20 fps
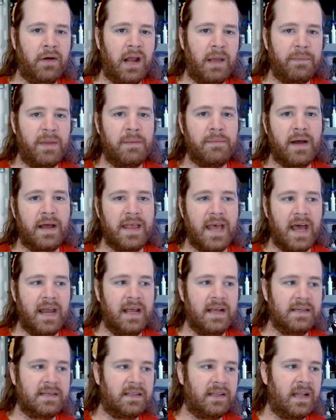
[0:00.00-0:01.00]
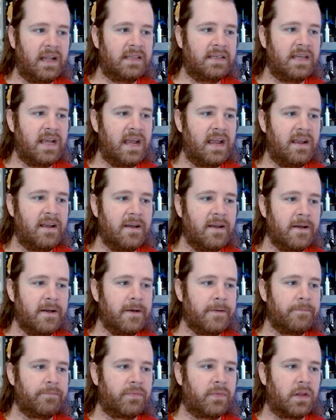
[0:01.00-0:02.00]
I mean by that is, let's say
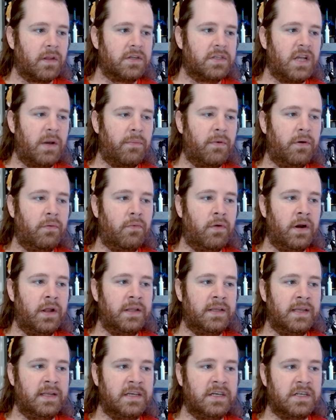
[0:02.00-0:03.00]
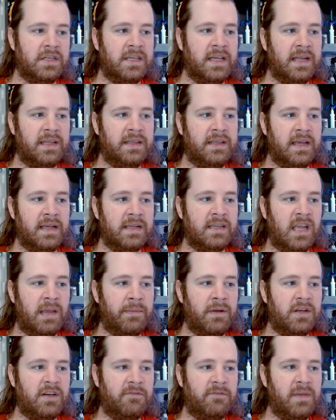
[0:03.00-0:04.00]
someone wanted to just get this
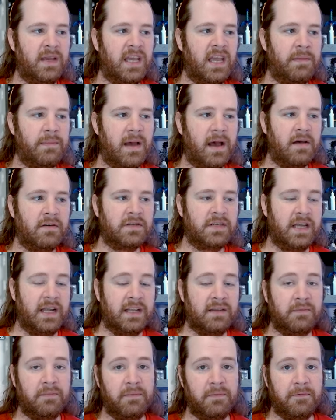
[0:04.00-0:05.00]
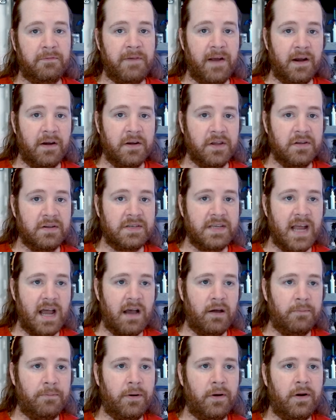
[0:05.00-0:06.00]
image of Mickey Mouse, it's fair use
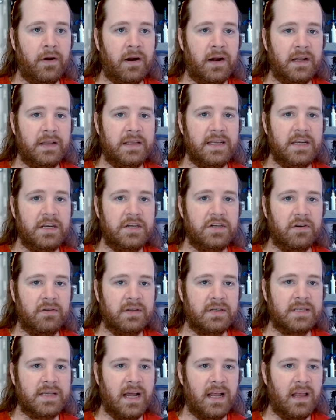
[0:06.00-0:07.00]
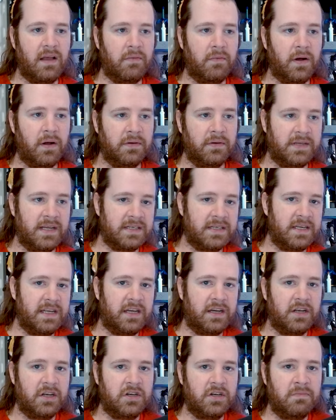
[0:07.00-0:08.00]
now, and put it on a t-shirt and sell it. Well,
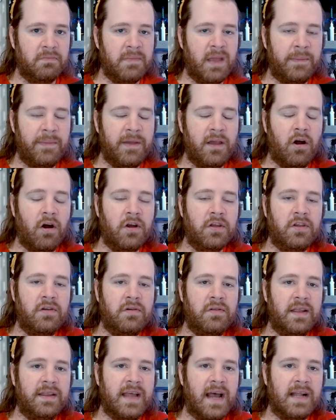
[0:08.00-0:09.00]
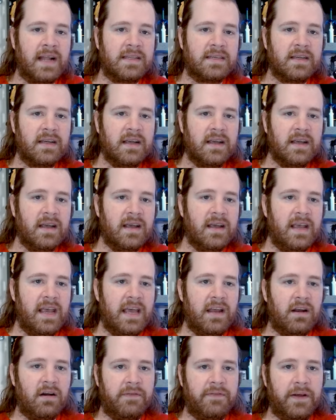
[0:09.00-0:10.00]
Disney can maybe argue that that's
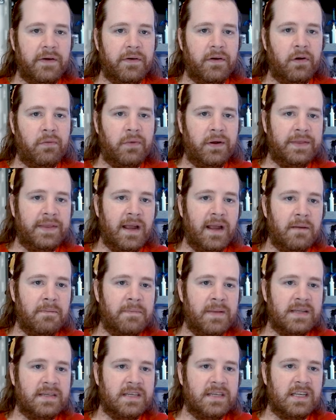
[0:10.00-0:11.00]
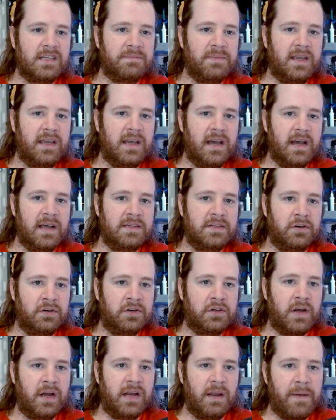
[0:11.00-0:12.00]
interfering with their business because they're
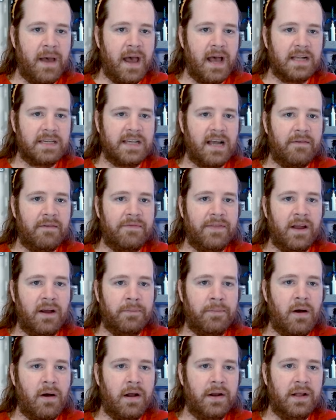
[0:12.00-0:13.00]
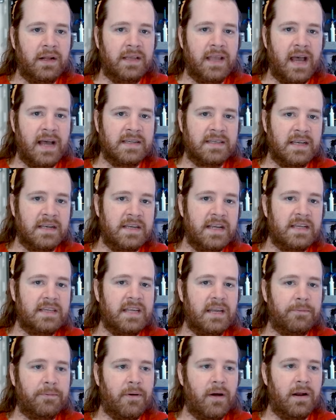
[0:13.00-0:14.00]
trying to pass off their product as a
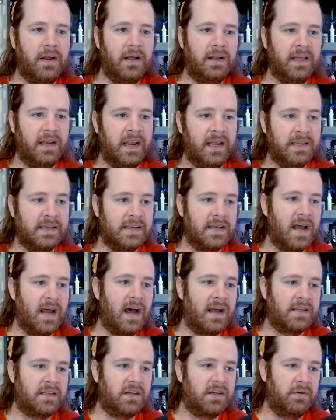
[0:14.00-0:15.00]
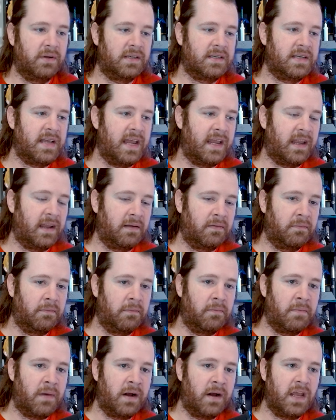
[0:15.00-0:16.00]
Disney product, and it's not. So it's
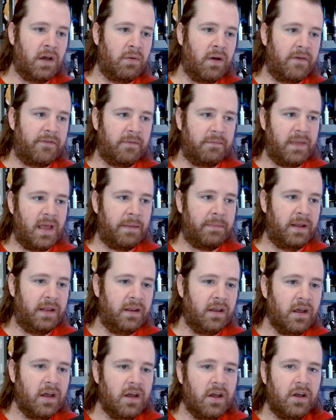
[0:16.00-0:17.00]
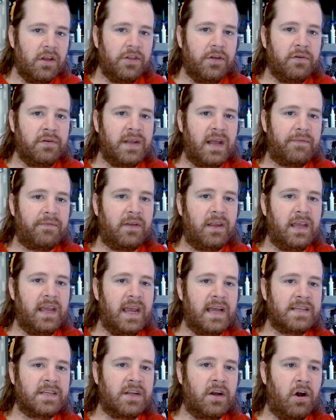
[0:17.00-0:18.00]
taking money away from them. And there definitely
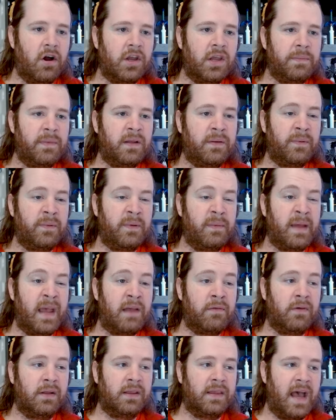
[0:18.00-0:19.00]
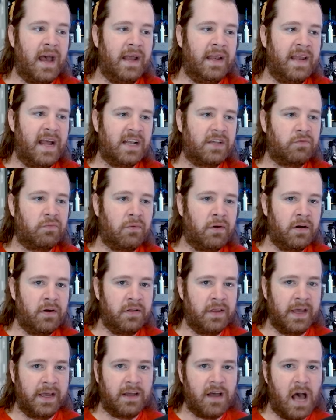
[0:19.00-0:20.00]
is an argument to be made with that. And that's
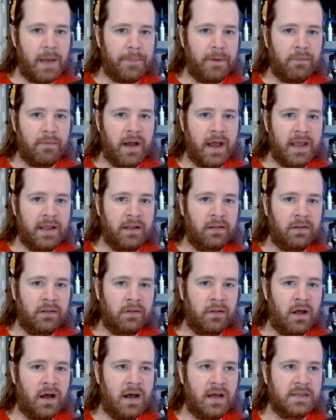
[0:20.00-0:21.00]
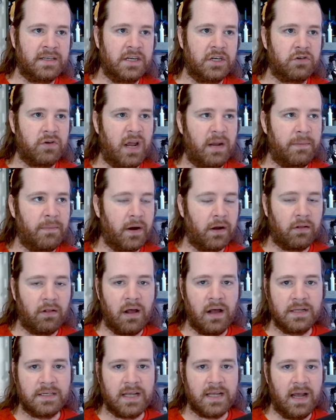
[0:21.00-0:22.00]
where the copyright laws and trademark
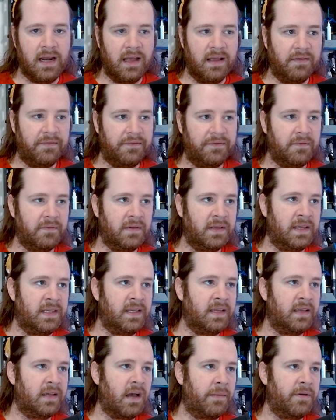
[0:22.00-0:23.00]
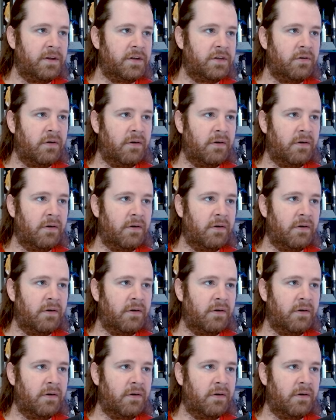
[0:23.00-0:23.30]
laws kind of come into